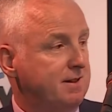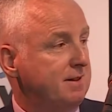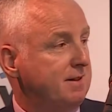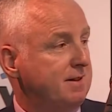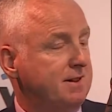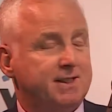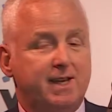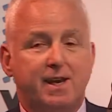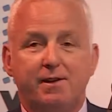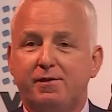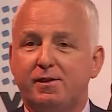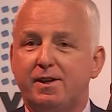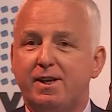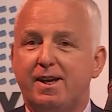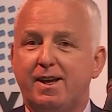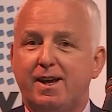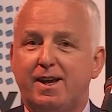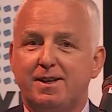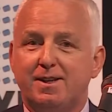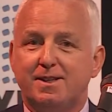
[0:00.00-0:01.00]
Stephanie
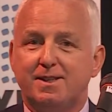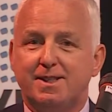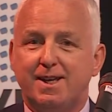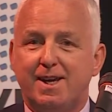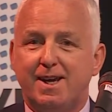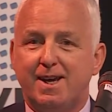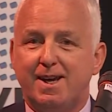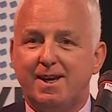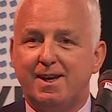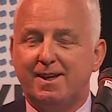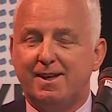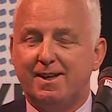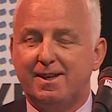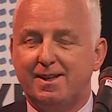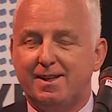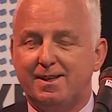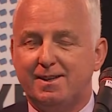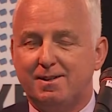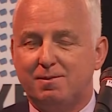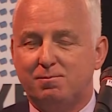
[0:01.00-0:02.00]
and
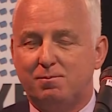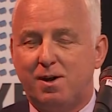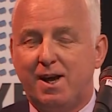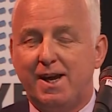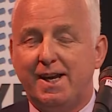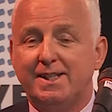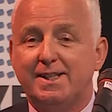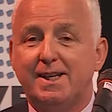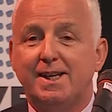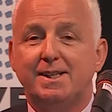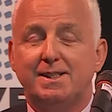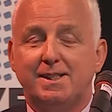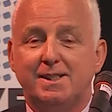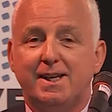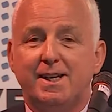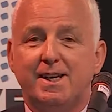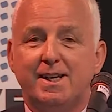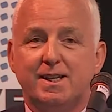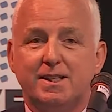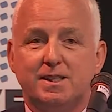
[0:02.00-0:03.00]
my day
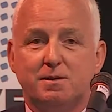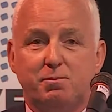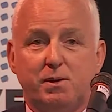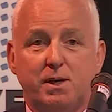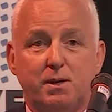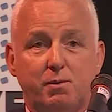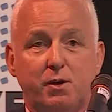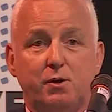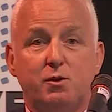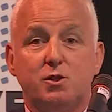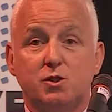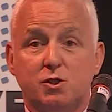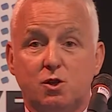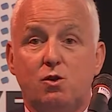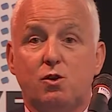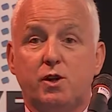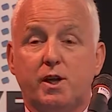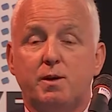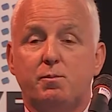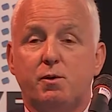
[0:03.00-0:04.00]
today has been about
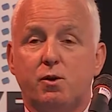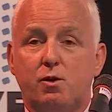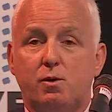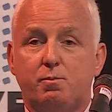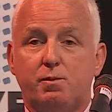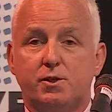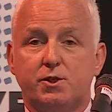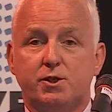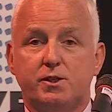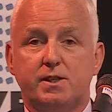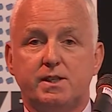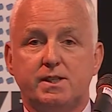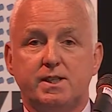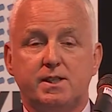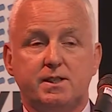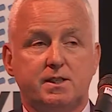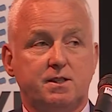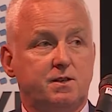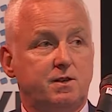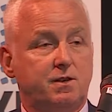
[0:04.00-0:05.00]
talking about opportunity
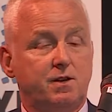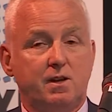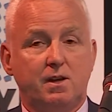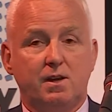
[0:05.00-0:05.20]
to